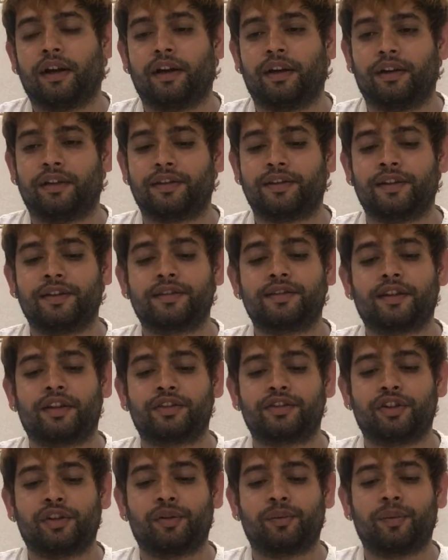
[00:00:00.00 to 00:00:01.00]
Since
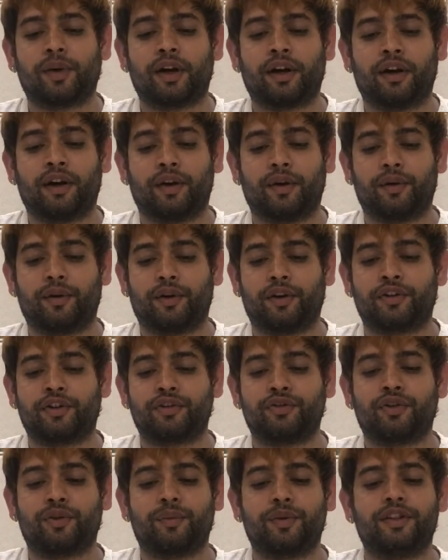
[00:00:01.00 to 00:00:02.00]
Australian
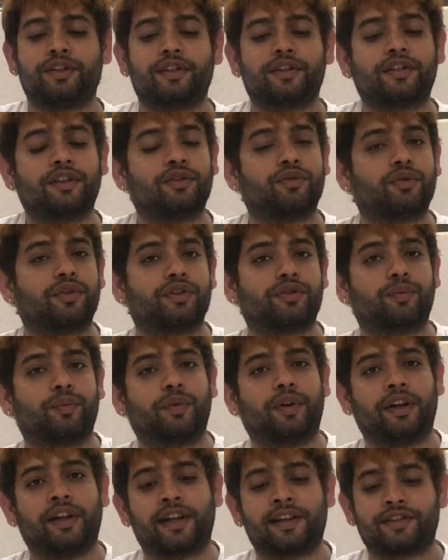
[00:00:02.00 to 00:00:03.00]
restaurant business enjoys
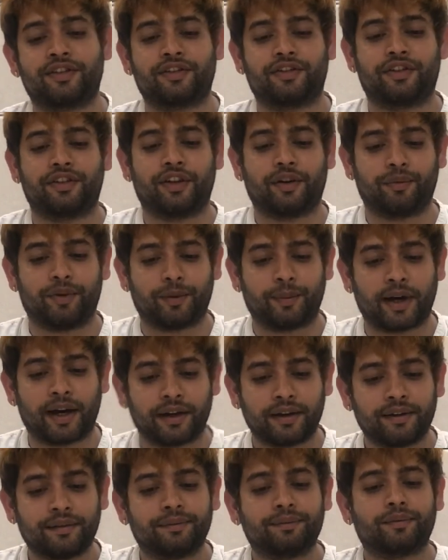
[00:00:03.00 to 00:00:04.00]
elasticity of
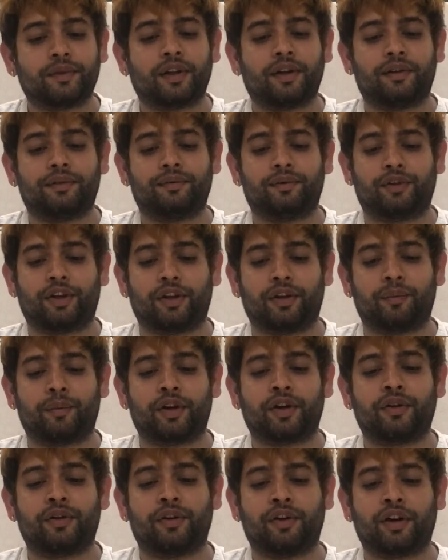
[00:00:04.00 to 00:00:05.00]
demand, the
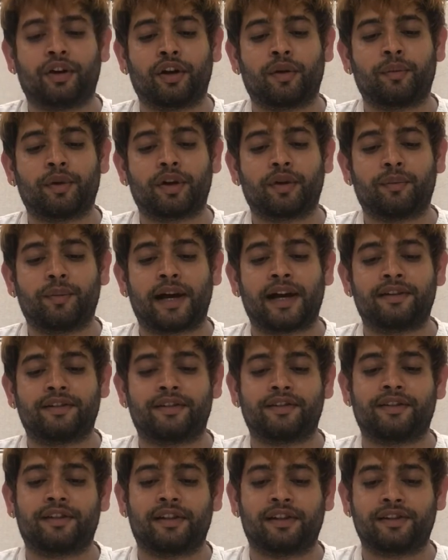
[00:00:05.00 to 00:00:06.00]
number of buyers
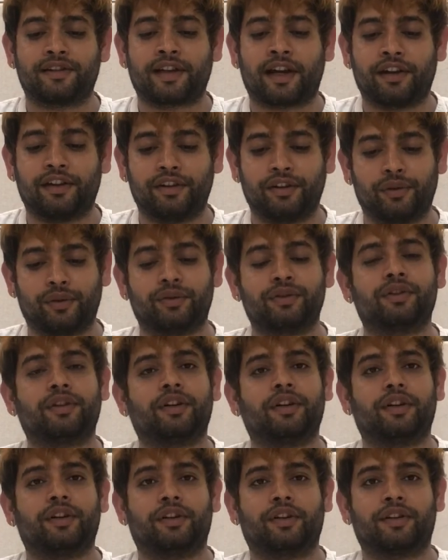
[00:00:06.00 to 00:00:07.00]
and sellers are huge.
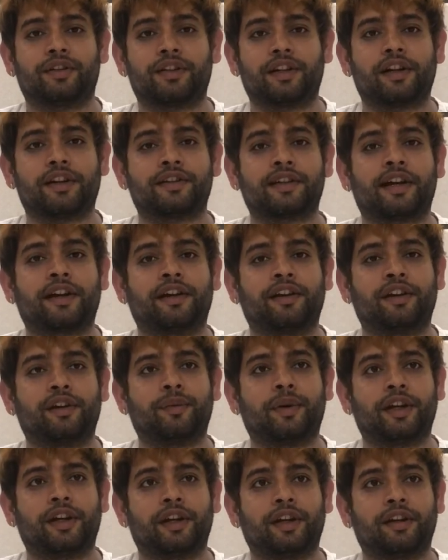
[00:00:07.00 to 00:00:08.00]
The sellers are
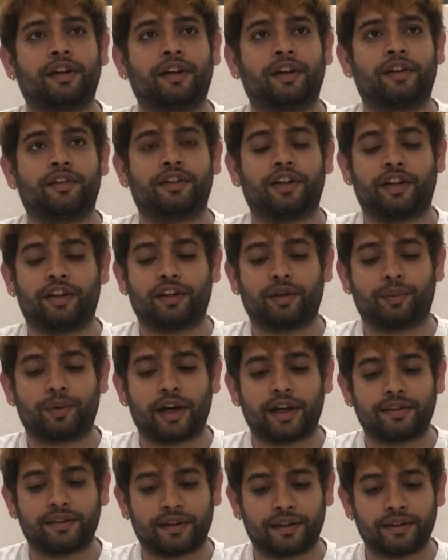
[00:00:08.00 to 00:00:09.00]
independent in setting the
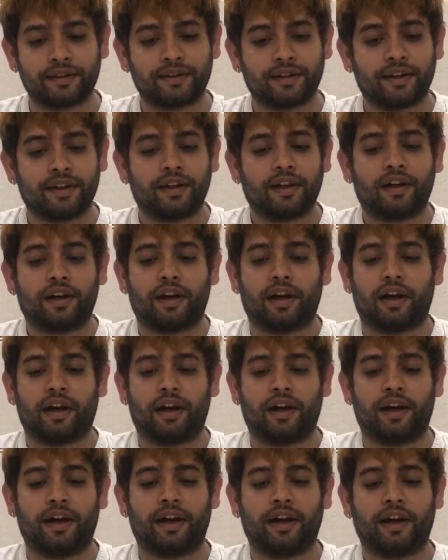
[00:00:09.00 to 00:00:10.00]
prices,
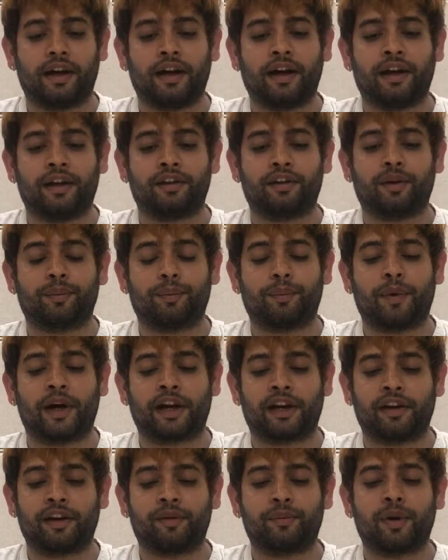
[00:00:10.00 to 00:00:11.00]
and the
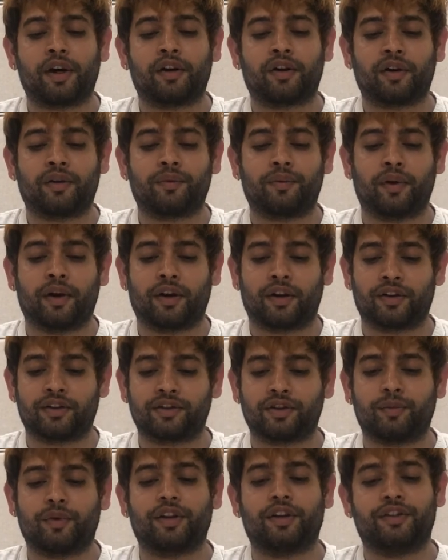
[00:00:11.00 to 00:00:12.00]
bargaining power of
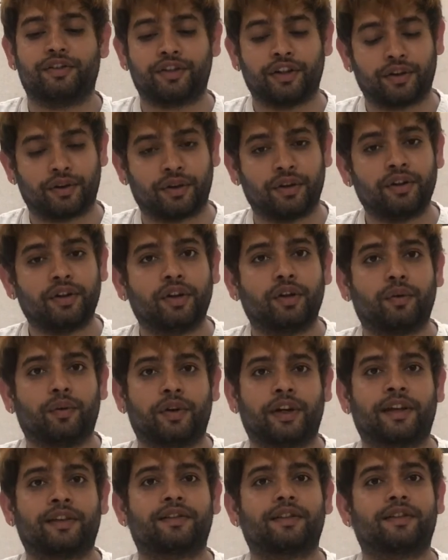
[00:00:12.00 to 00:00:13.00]
customer is zero. We
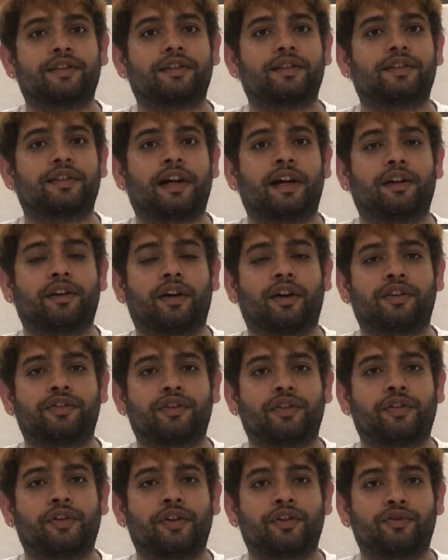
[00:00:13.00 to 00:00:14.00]
can suggest that
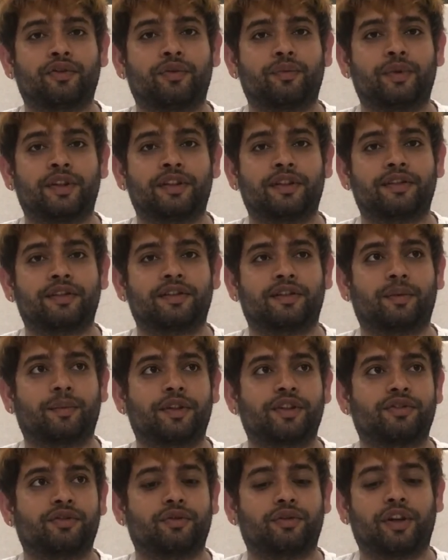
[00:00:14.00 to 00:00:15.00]
Australian restaurant business is the
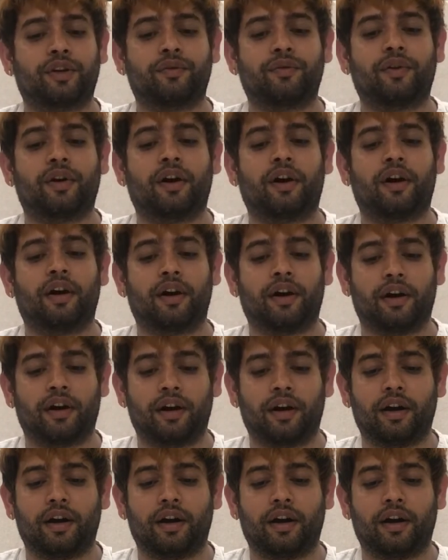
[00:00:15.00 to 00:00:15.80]
best suited for